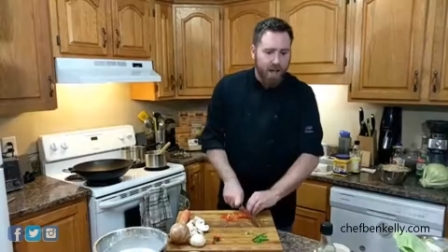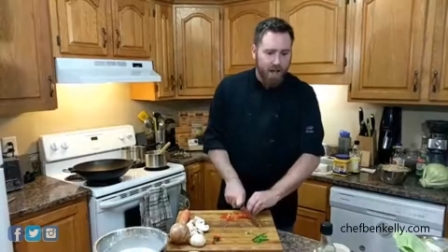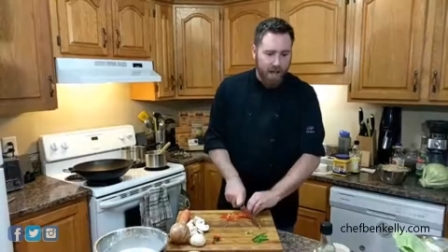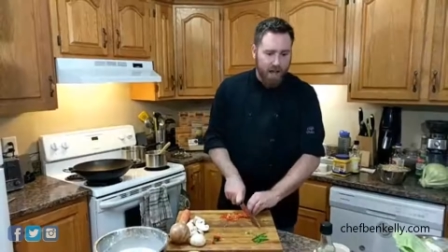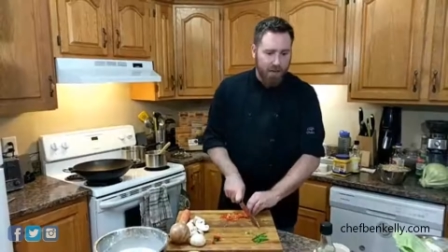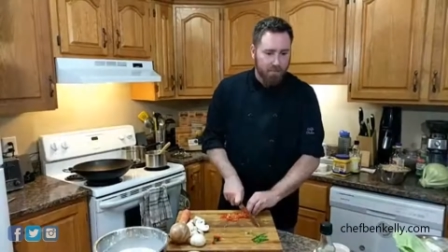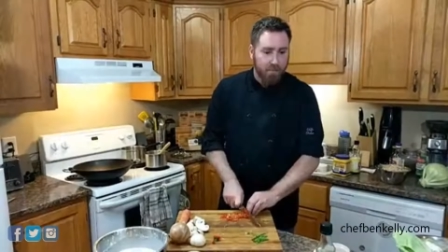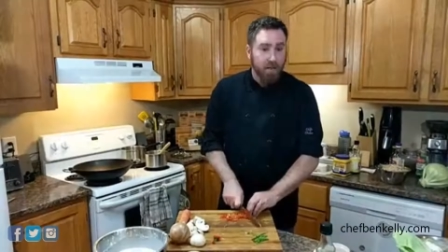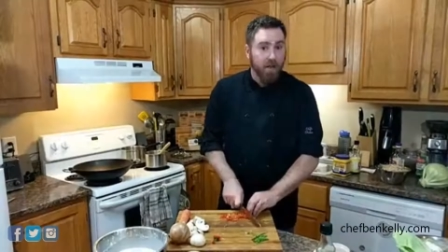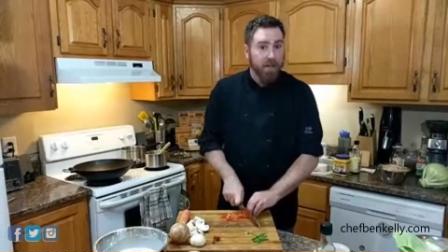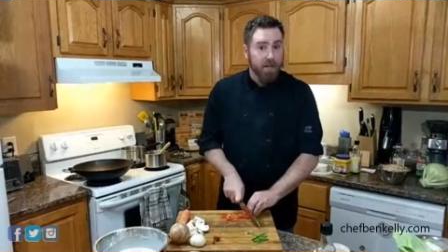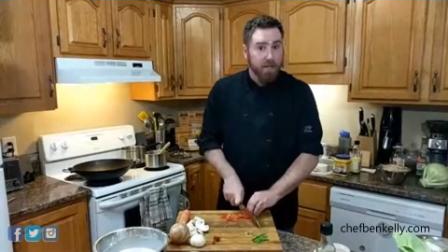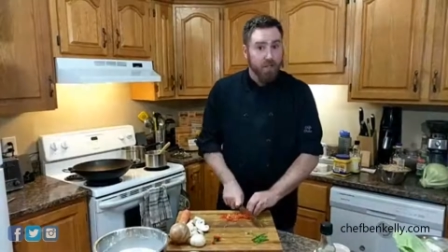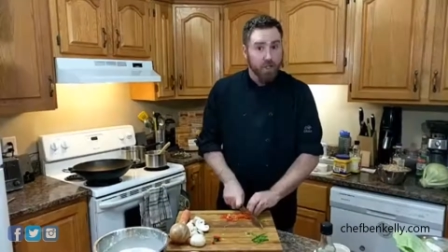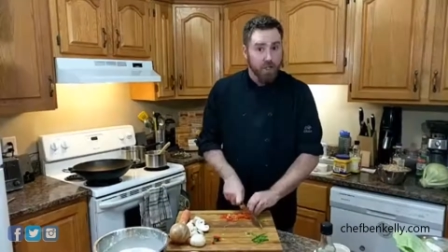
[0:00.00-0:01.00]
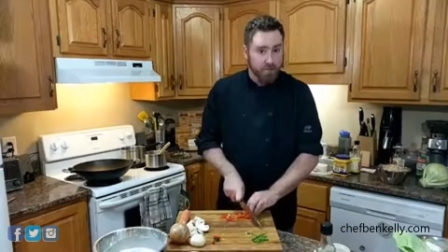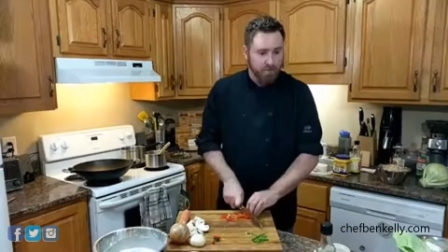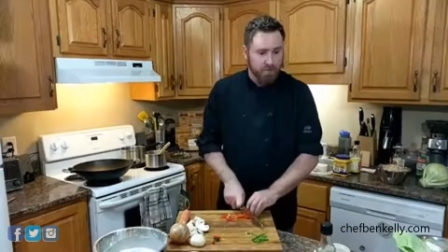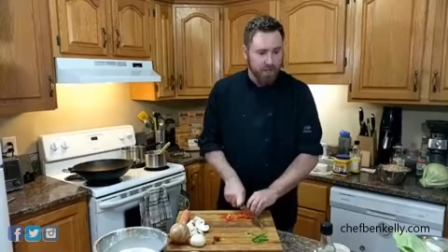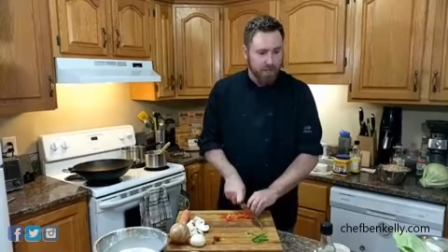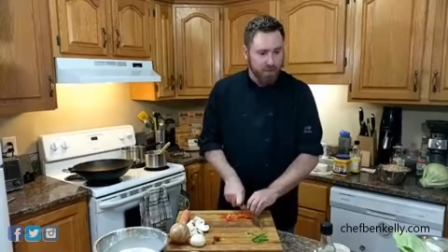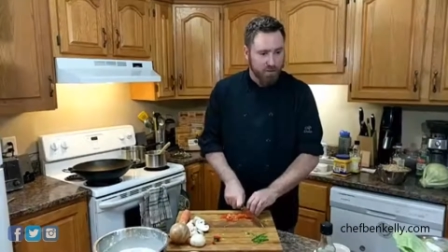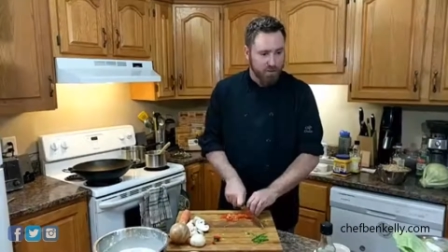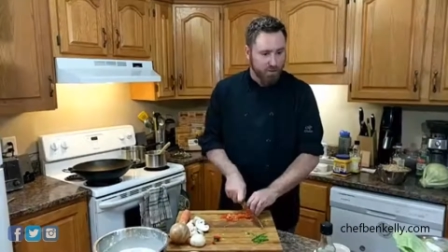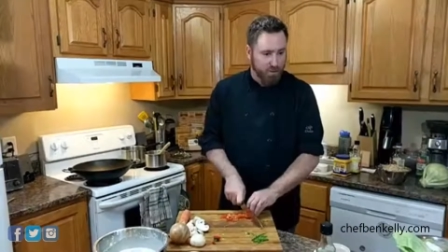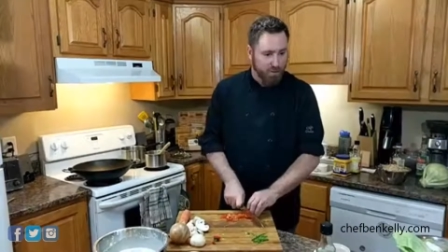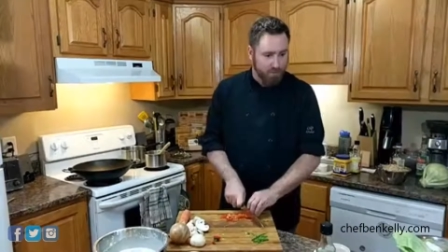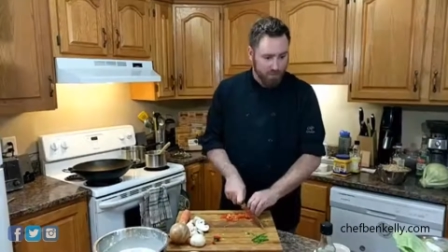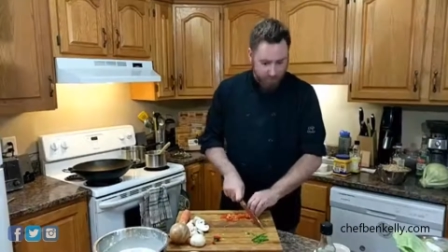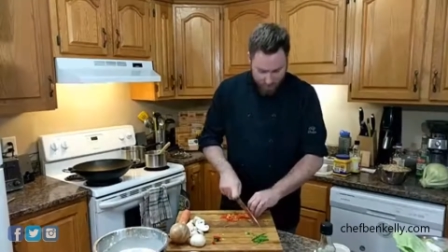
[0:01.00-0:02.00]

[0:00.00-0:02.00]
I am a ninja. It is true.